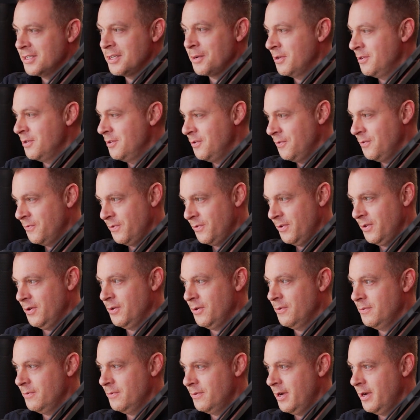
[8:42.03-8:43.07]
I'm going to do for you,
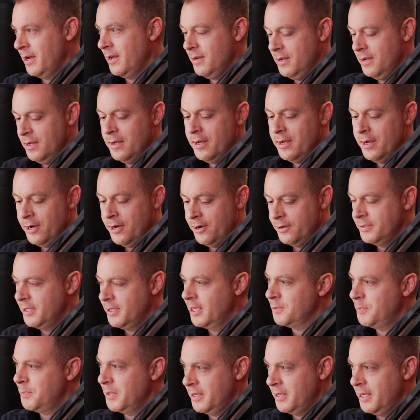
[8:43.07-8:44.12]
right? Here's the
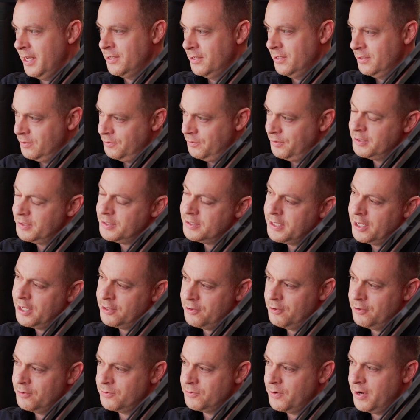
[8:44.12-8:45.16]
expectations. So let's set
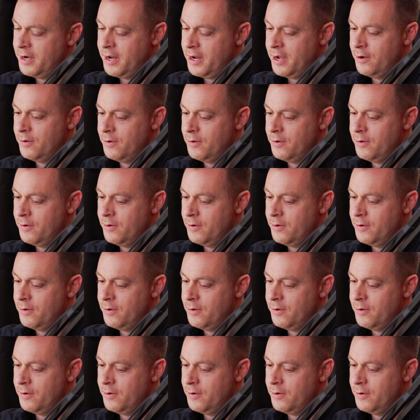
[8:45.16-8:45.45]
those right now.